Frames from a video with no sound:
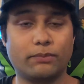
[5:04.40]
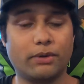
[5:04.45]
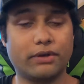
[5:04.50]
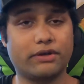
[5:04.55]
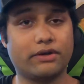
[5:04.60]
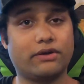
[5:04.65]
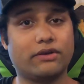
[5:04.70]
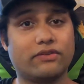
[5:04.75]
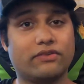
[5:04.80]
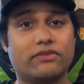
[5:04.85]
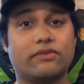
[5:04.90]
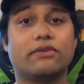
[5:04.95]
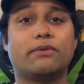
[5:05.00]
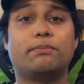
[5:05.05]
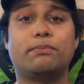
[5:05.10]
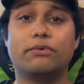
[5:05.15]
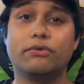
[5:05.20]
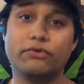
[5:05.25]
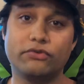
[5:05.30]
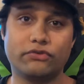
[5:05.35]
what it is
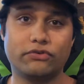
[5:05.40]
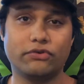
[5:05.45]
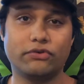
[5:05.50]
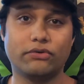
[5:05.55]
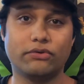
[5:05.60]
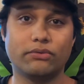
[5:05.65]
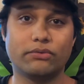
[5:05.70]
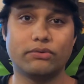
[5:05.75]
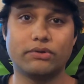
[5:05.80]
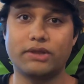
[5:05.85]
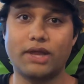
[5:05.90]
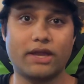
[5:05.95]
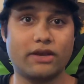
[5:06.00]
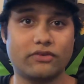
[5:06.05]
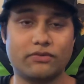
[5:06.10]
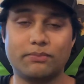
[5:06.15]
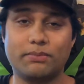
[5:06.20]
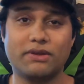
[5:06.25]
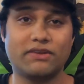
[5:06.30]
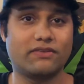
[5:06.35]
supposed to do. That
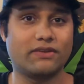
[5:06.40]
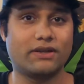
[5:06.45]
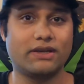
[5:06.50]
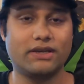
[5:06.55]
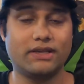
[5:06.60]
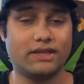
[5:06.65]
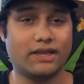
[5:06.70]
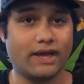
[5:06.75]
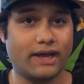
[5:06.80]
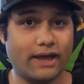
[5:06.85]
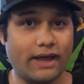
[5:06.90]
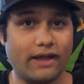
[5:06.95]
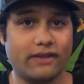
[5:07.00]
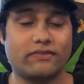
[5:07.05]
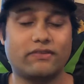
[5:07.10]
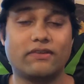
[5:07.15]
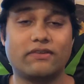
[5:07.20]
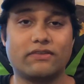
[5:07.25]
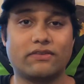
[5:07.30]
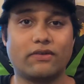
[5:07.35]
is basically the
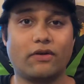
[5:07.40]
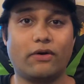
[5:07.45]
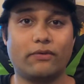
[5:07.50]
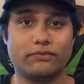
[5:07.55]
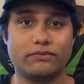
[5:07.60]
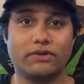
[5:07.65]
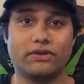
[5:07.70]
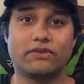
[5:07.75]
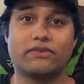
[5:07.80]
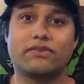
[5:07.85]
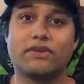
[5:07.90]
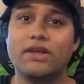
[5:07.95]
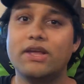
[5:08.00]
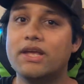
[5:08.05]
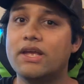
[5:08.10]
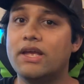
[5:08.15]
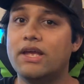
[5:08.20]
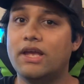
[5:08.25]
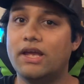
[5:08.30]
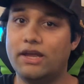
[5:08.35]
essence of this
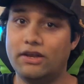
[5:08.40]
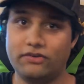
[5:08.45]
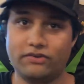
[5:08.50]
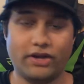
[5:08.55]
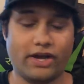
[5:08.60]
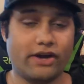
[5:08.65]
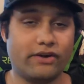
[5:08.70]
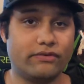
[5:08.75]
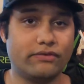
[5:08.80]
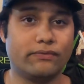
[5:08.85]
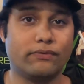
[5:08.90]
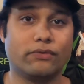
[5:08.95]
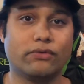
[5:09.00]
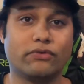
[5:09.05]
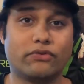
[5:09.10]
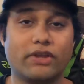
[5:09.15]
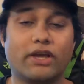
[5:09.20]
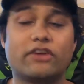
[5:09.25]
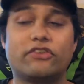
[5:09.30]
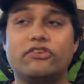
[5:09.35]
entire review
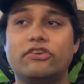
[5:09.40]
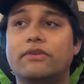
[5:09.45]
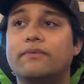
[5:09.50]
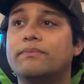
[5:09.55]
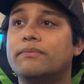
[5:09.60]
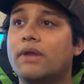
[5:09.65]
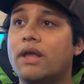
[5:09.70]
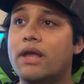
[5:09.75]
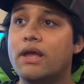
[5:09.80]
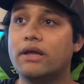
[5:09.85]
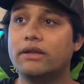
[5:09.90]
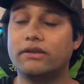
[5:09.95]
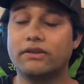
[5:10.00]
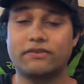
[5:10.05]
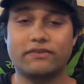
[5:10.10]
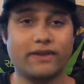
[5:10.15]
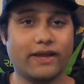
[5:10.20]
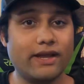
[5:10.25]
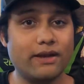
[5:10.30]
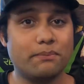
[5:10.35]
section. The
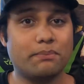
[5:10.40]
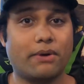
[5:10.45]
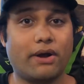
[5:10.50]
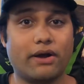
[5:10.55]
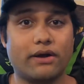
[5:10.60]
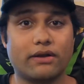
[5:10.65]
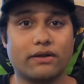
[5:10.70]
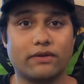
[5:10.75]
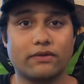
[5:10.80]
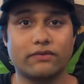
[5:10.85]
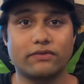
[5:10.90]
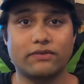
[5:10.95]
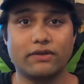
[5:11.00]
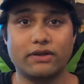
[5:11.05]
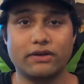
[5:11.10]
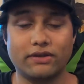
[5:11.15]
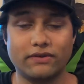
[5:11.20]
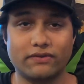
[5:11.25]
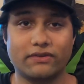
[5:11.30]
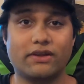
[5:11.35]
second part is
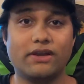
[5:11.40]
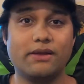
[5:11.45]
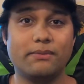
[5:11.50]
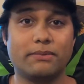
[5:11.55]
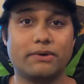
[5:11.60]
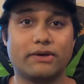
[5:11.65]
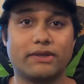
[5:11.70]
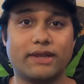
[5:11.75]
a disclaimer